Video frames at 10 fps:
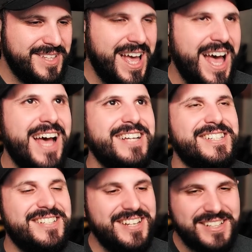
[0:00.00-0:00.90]

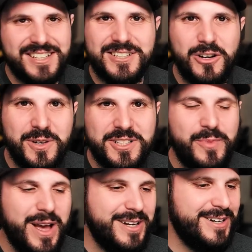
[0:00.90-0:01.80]
Yes, this is so much
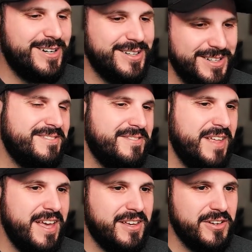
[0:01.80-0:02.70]
better.
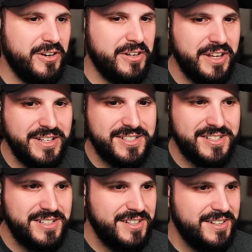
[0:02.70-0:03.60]
Thank goodness.